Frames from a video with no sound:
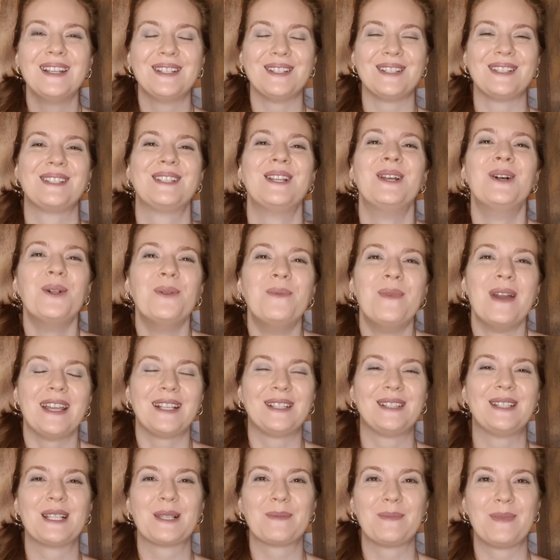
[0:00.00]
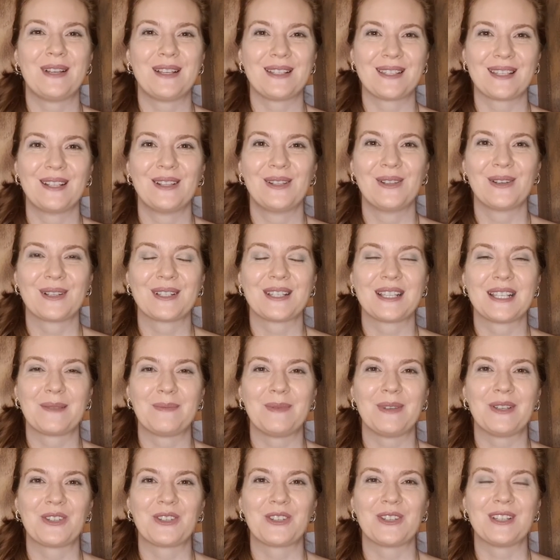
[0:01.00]
still make this person look
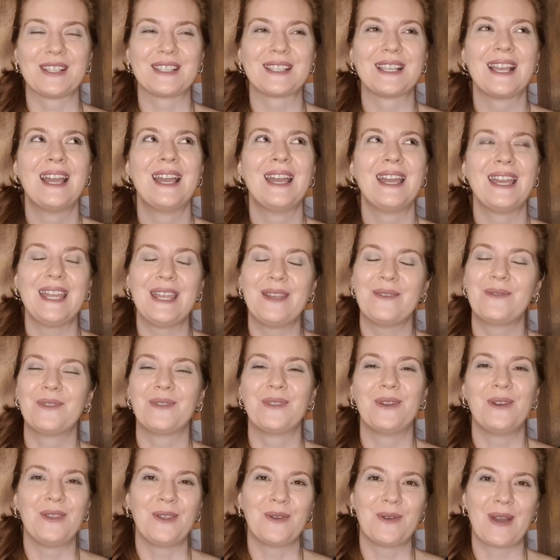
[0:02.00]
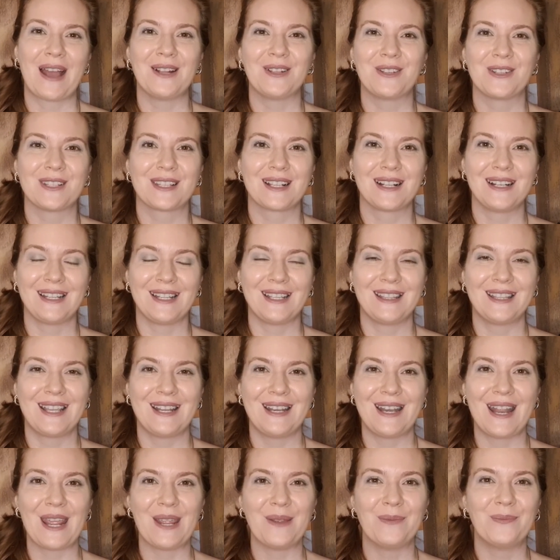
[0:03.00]
suspicious even though you had just cleared their
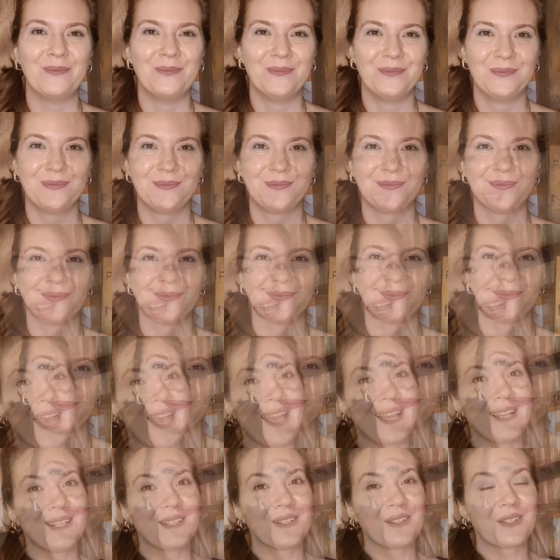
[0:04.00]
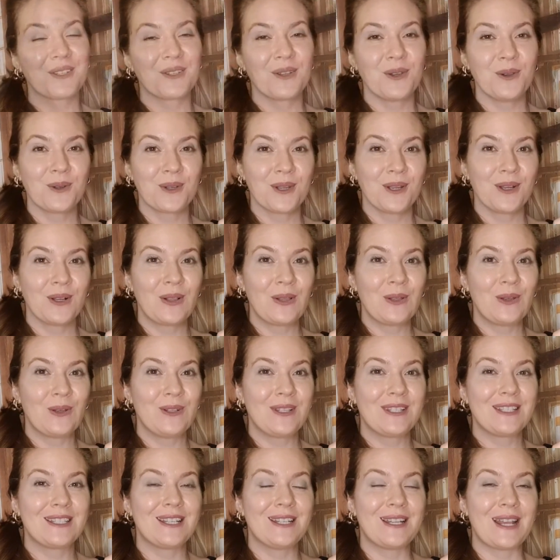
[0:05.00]
name. And so
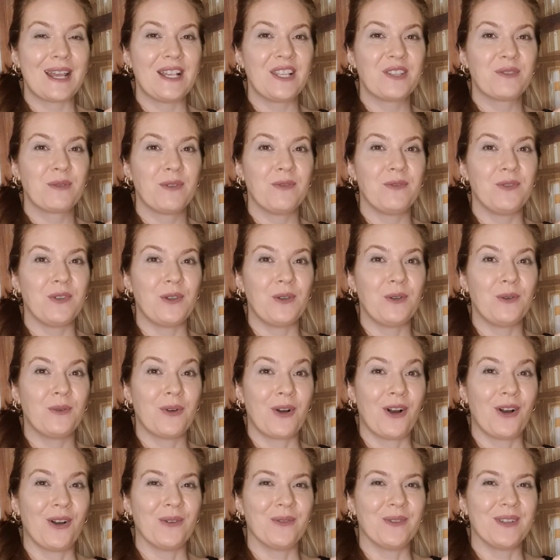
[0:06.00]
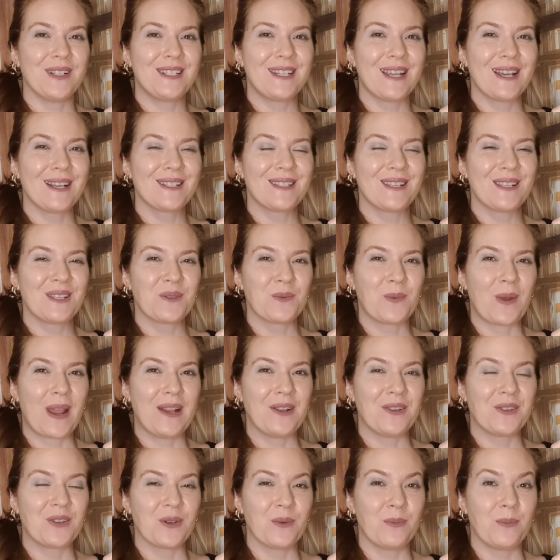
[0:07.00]
concludes today's review of Texas
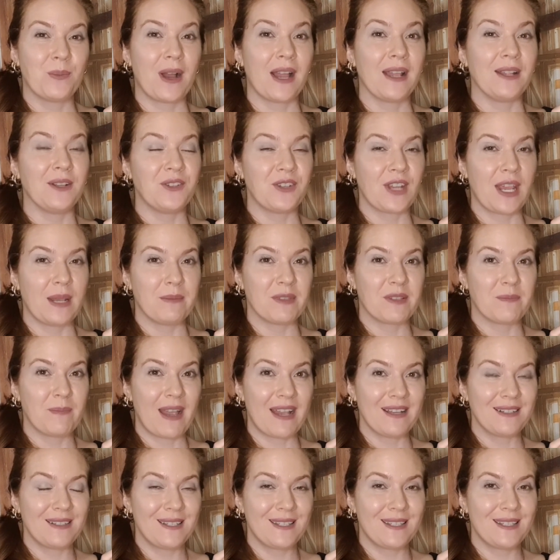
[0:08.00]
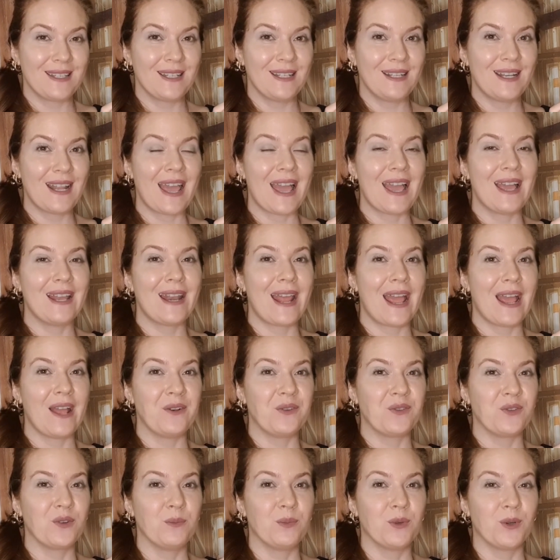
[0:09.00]
Ranger by James Patterson and
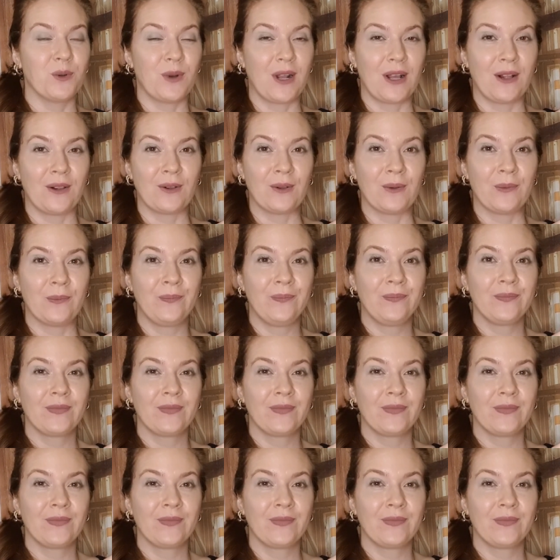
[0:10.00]
Andrew Bourelle.